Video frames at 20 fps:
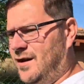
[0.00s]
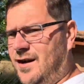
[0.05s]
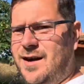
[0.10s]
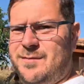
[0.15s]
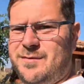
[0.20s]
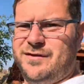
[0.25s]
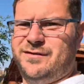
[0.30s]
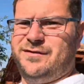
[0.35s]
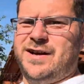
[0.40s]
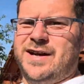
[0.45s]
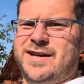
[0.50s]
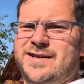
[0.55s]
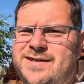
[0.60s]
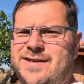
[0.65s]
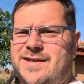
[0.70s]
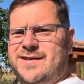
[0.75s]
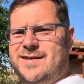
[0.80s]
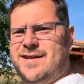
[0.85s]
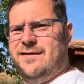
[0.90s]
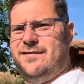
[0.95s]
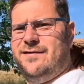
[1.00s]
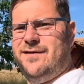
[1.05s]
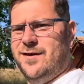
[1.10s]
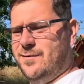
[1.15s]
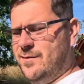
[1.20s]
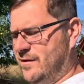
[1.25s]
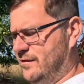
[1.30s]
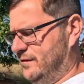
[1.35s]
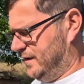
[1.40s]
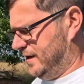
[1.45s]
I'm afraid since I
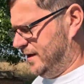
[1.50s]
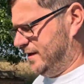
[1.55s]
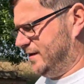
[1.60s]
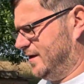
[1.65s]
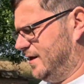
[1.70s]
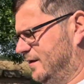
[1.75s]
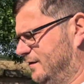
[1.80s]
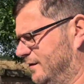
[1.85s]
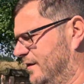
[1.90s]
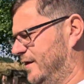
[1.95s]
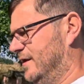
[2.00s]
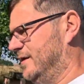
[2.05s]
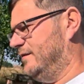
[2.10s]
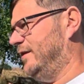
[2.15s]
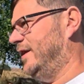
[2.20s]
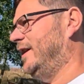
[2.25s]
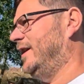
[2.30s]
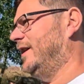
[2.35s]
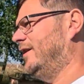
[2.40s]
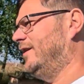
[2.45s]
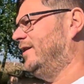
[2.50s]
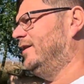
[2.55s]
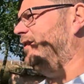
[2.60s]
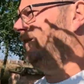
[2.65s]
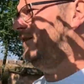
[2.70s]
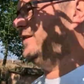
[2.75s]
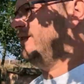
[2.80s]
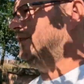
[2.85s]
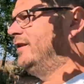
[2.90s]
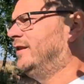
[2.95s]
filmed the first half of this video,
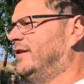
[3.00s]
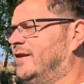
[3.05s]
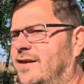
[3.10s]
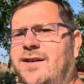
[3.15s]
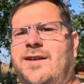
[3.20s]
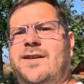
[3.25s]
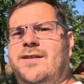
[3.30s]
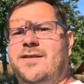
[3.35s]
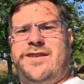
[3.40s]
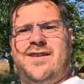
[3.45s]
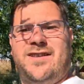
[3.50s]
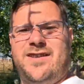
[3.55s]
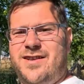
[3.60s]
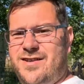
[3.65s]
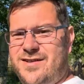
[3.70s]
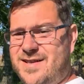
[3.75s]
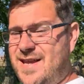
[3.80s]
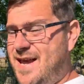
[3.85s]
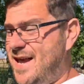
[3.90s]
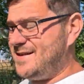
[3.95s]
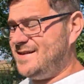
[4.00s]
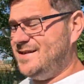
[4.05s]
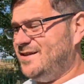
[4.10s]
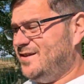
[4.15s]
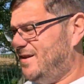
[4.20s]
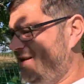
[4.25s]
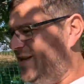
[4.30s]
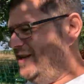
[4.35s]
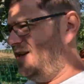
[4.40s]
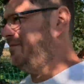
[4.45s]
the news hasn't
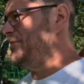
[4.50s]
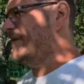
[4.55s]
got any